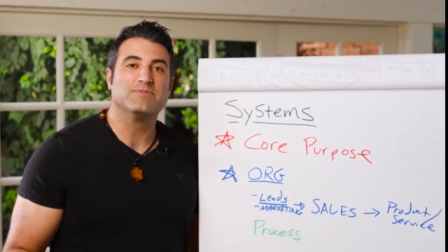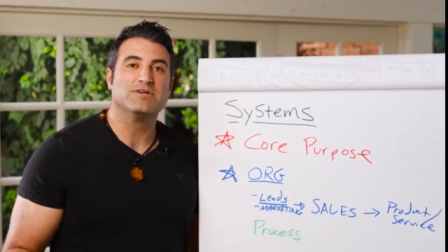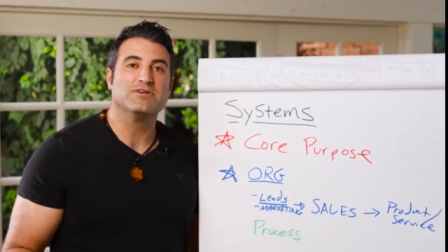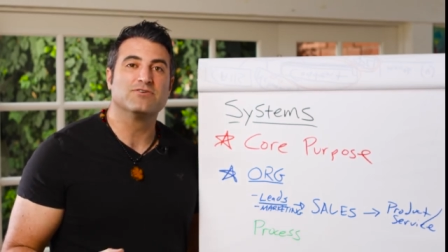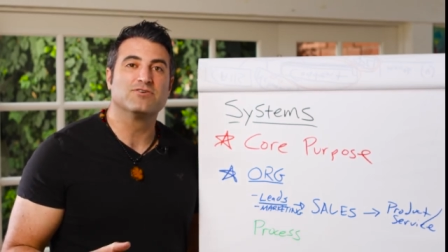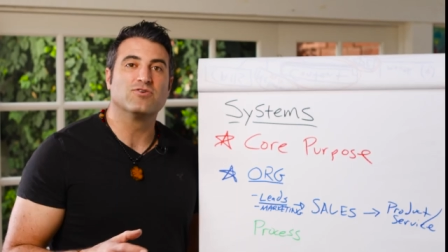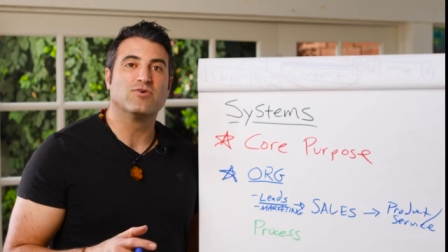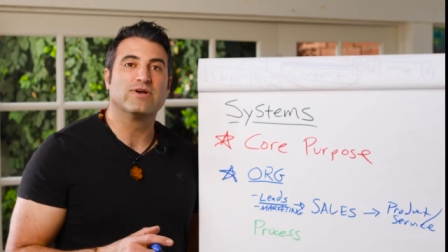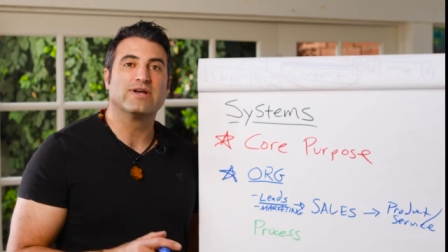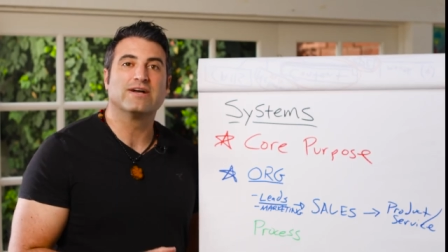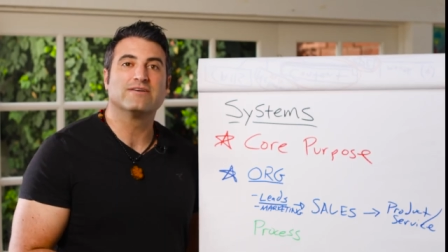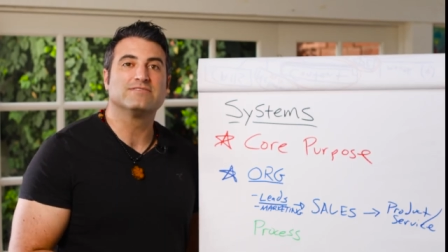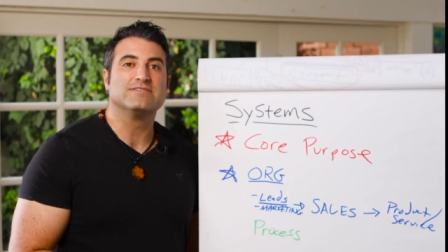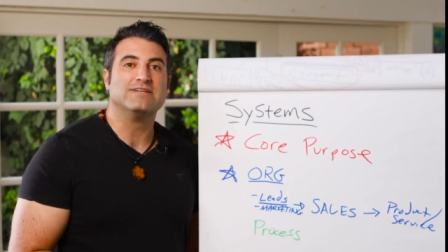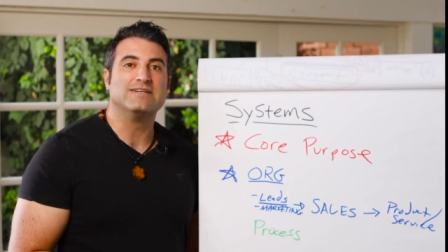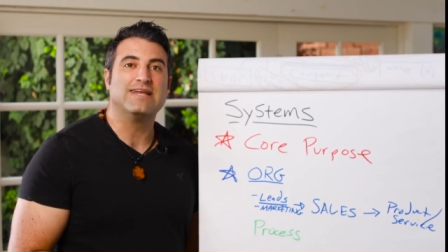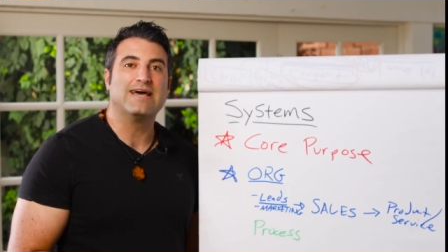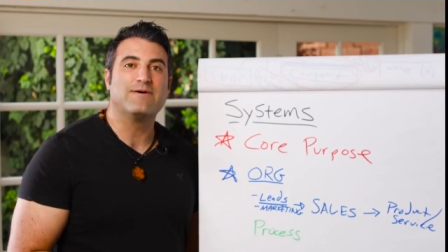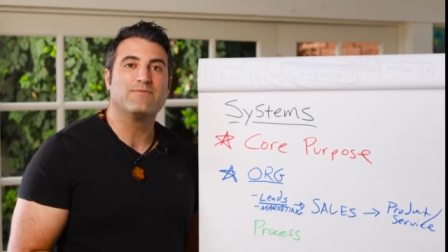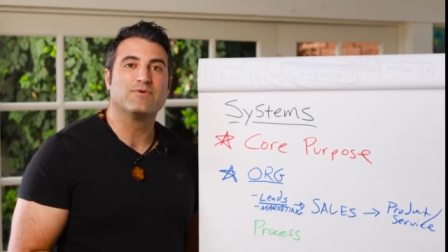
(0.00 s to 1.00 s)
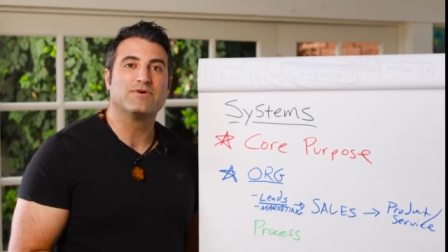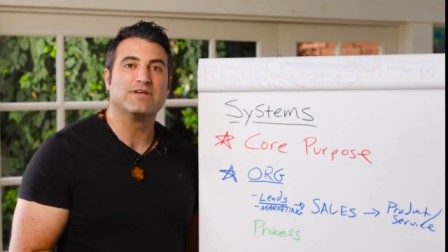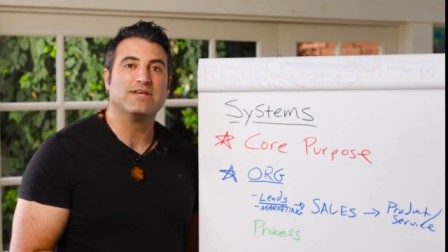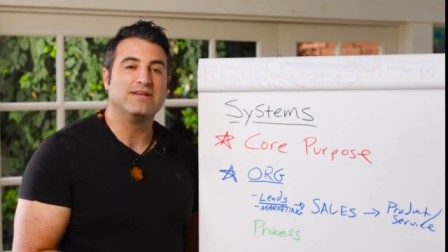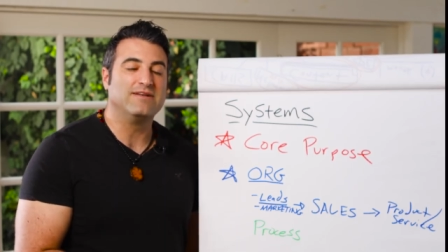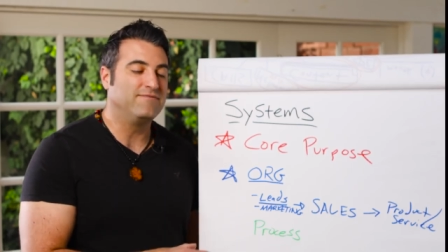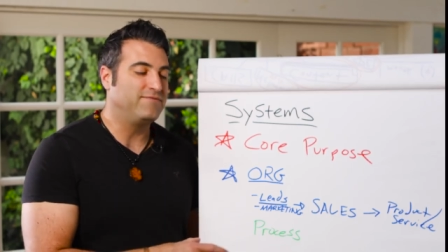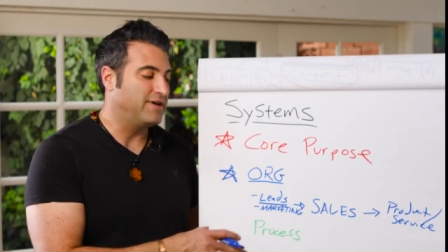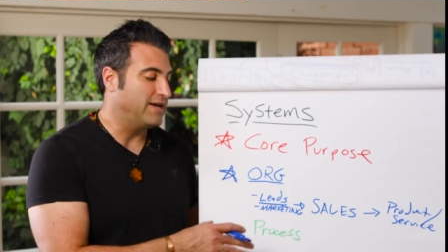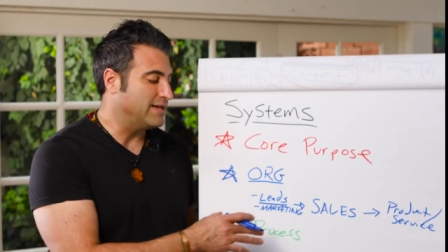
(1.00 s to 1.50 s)
but you're going out to
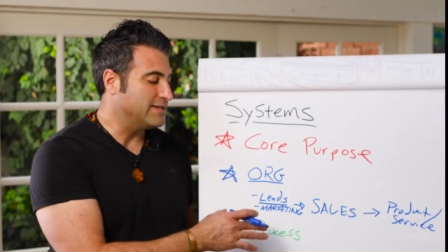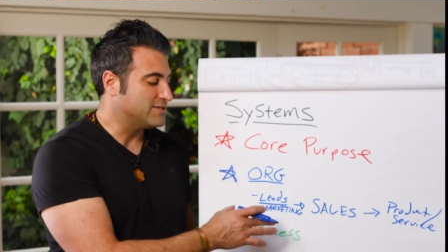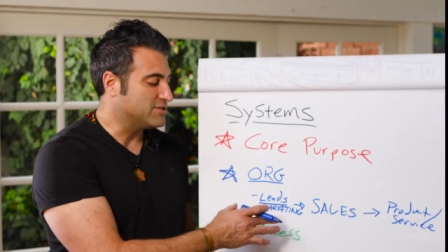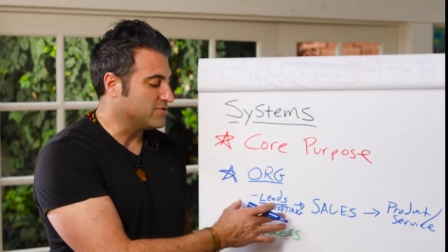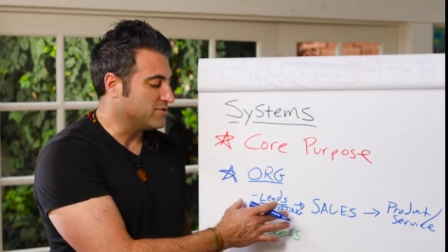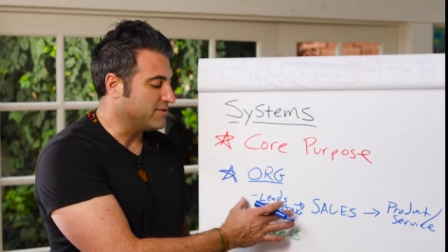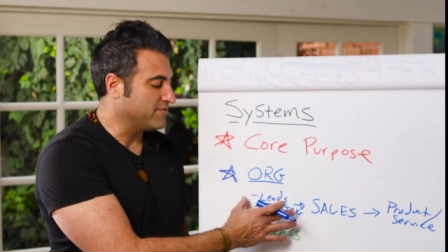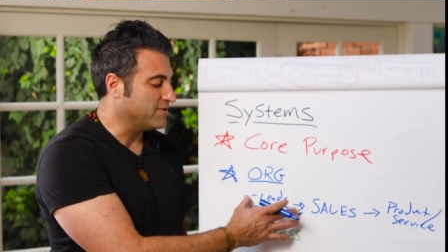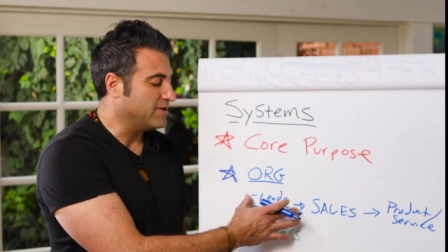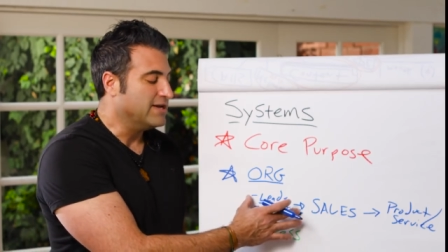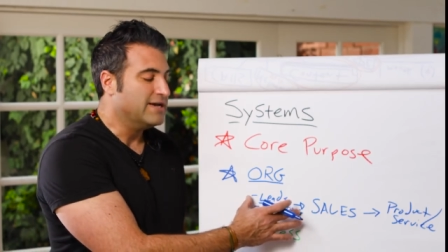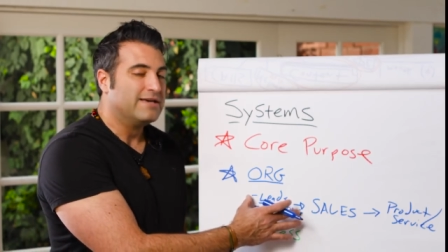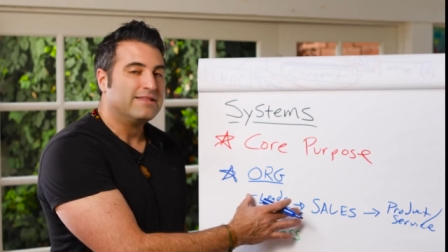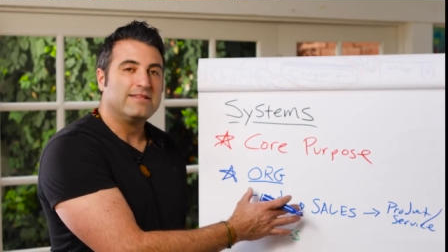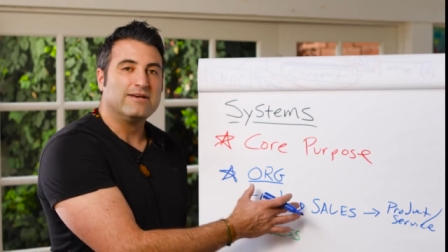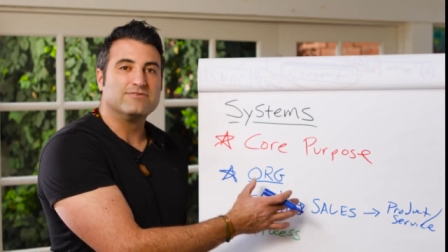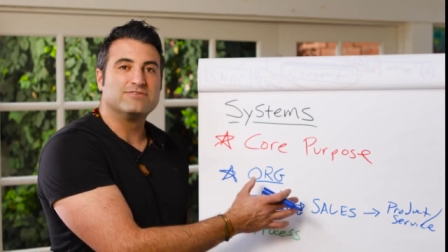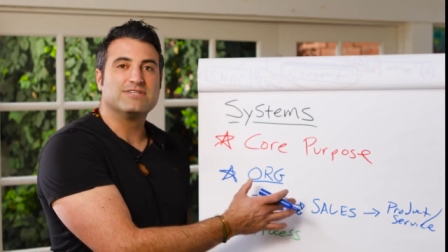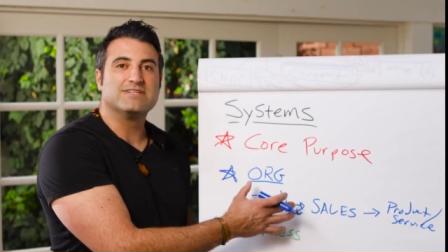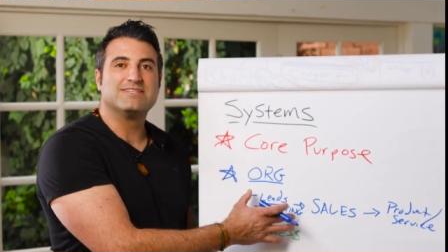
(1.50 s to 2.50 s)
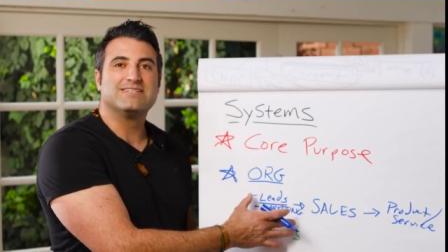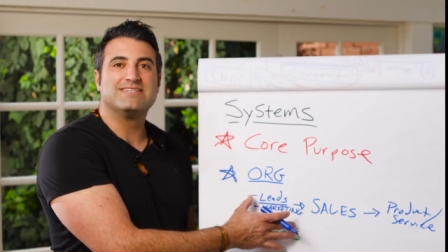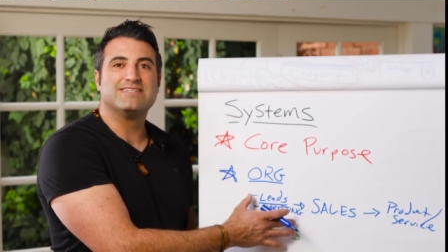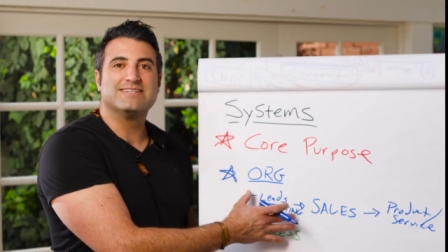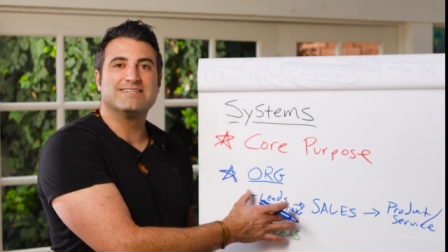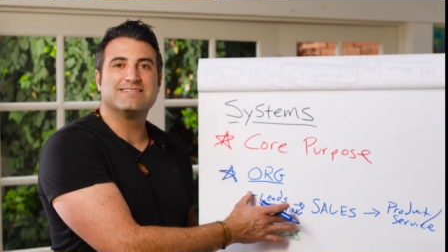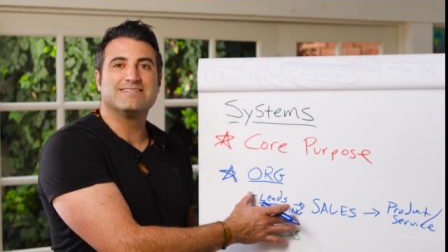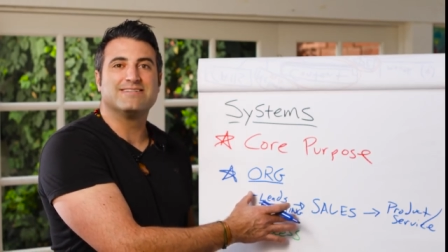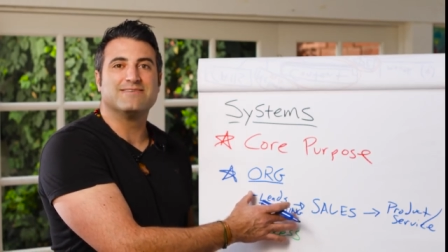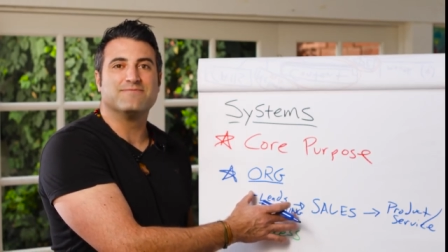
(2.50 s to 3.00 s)
networking events or different. There's a
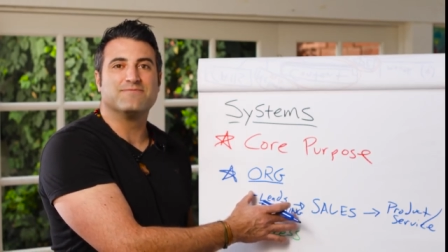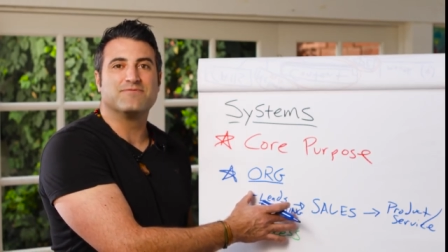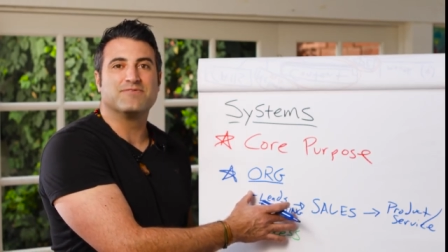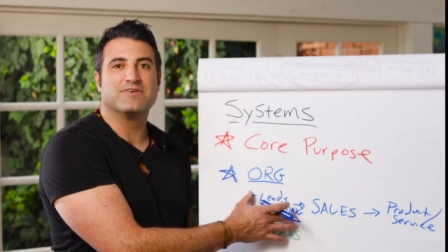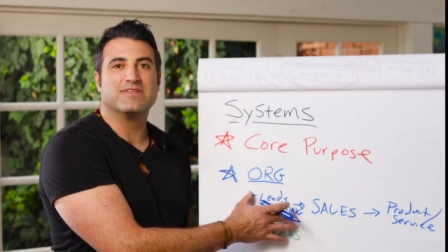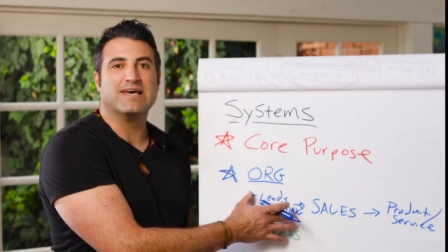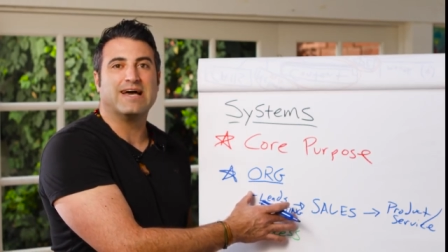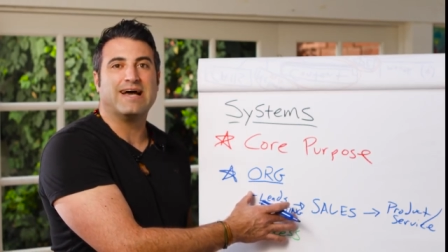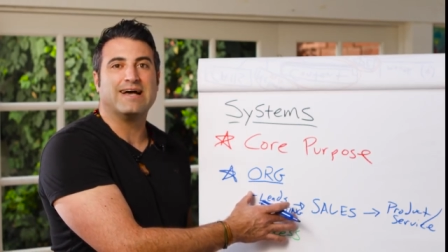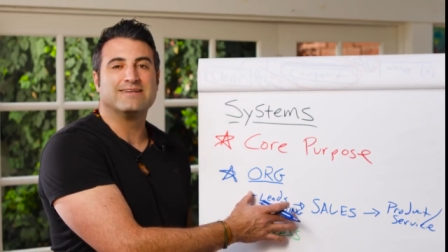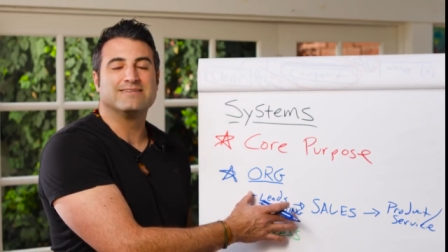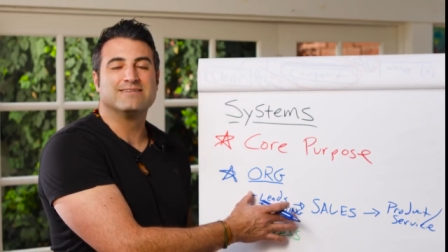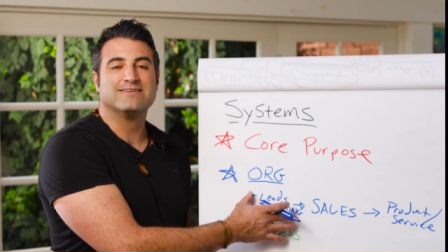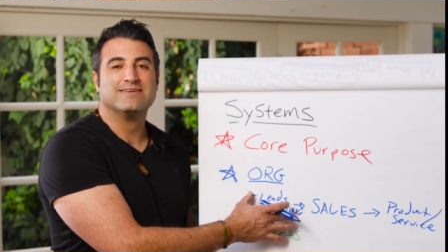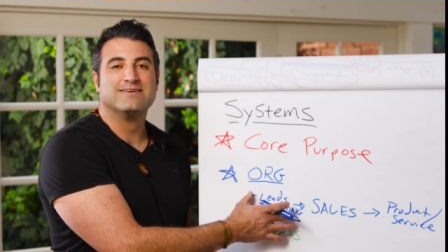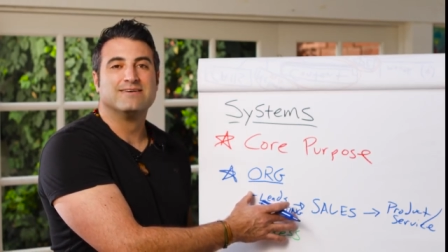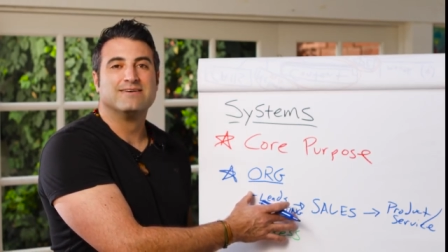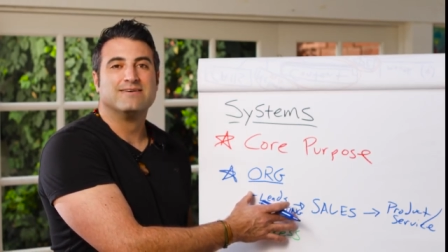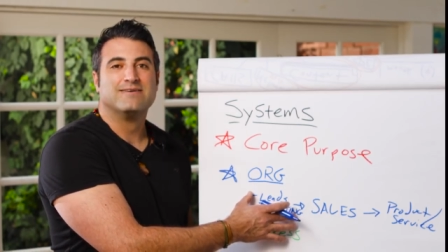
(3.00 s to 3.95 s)
system for that.